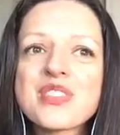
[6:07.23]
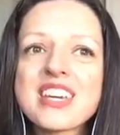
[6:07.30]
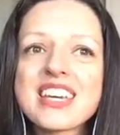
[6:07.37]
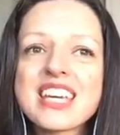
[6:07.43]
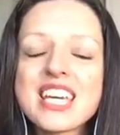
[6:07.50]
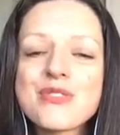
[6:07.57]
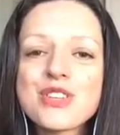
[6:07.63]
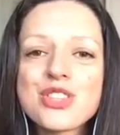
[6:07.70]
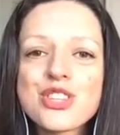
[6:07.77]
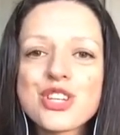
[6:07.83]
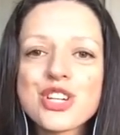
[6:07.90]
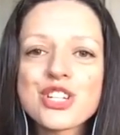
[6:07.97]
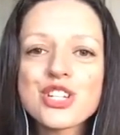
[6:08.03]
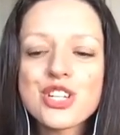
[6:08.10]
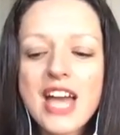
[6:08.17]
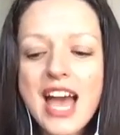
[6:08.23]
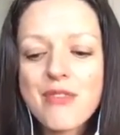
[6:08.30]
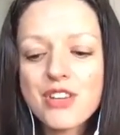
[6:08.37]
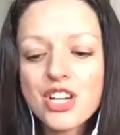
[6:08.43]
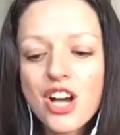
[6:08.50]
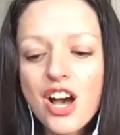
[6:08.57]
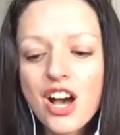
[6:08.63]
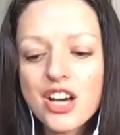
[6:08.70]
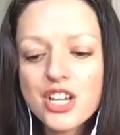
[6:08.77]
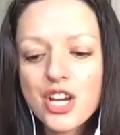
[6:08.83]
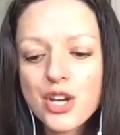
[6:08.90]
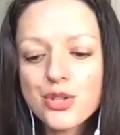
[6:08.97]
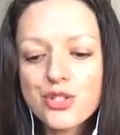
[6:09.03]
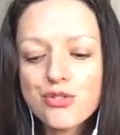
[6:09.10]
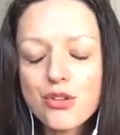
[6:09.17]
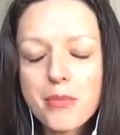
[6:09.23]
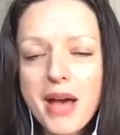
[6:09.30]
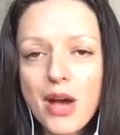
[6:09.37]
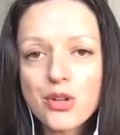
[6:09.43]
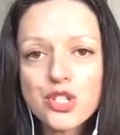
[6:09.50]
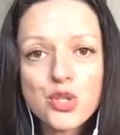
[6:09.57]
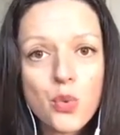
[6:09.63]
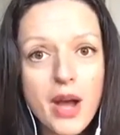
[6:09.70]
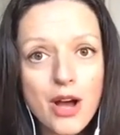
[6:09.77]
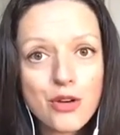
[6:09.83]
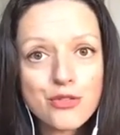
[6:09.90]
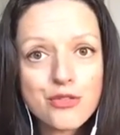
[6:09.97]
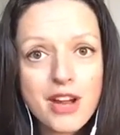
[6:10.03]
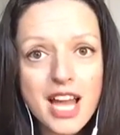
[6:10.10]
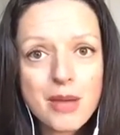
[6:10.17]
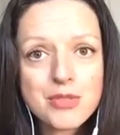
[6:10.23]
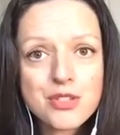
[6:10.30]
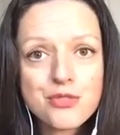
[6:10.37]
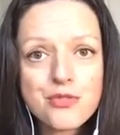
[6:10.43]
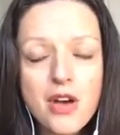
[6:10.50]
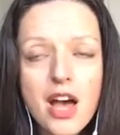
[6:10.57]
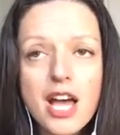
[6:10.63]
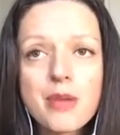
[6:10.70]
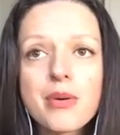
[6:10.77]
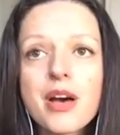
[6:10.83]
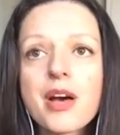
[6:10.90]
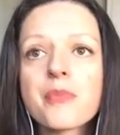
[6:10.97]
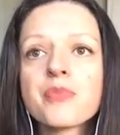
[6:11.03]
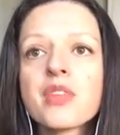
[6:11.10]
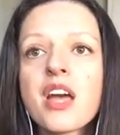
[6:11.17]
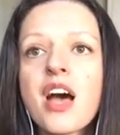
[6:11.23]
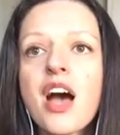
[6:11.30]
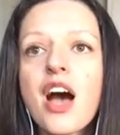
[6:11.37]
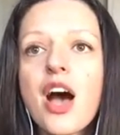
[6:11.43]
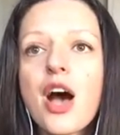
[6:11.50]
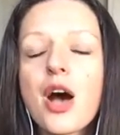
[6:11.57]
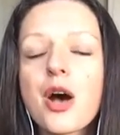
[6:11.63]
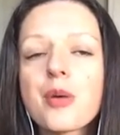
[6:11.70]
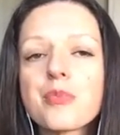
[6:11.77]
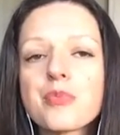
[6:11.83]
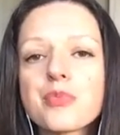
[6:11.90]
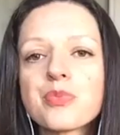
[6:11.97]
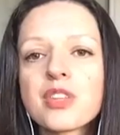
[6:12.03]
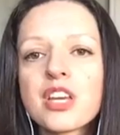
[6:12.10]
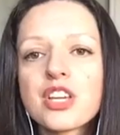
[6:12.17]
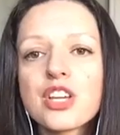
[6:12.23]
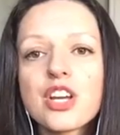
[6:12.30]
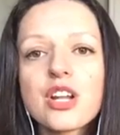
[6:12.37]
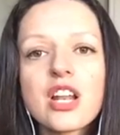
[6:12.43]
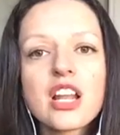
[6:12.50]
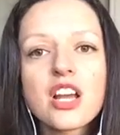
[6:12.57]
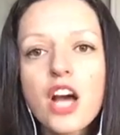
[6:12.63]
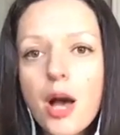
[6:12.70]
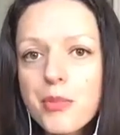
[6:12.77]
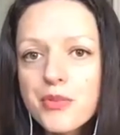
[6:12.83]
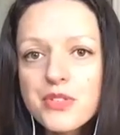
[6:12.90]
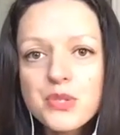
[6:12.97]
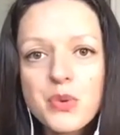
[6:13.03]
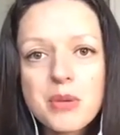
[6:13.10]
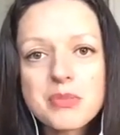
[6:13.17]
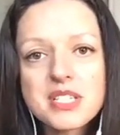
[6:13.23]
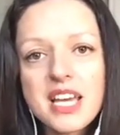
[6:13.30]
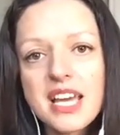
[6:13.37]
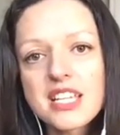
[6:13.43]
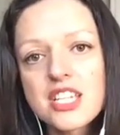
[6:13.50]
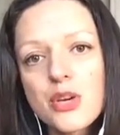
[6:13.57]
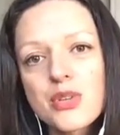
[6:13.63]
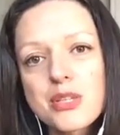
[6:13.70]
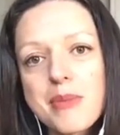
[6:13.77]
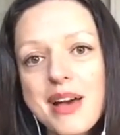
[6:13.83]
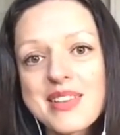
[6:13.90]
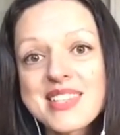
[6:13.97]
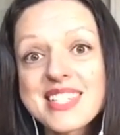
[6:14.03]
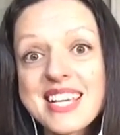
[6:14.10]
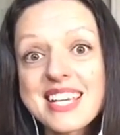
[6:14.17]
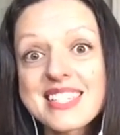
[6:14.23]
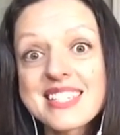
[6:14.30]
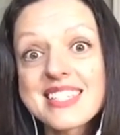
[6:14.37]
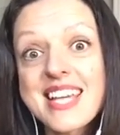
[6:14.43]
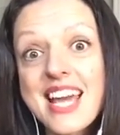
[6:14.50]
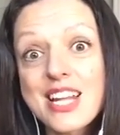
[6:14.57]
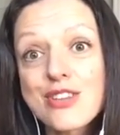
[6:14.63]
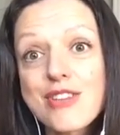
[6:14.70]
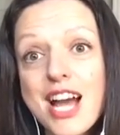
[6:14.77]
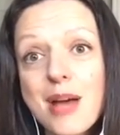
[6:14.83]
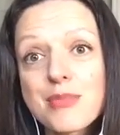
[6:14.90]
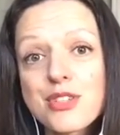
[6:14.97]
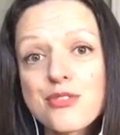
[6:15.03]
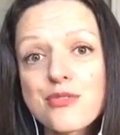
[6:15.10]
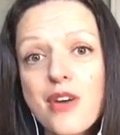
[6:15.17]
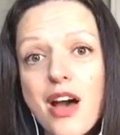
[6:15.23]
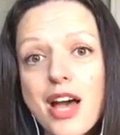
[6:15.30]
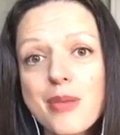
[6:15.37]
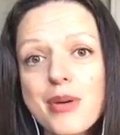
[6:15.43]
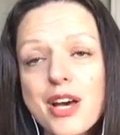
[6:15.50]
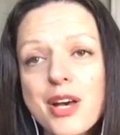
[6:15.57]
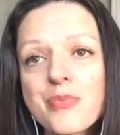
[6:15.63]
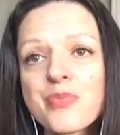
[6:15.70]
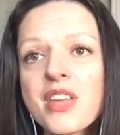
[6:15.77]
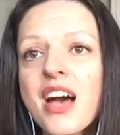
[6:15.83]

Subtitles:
Given that avocados are about 12 grams of fiber, a cup of sweet potato is about 6 to 10 grams of fiber.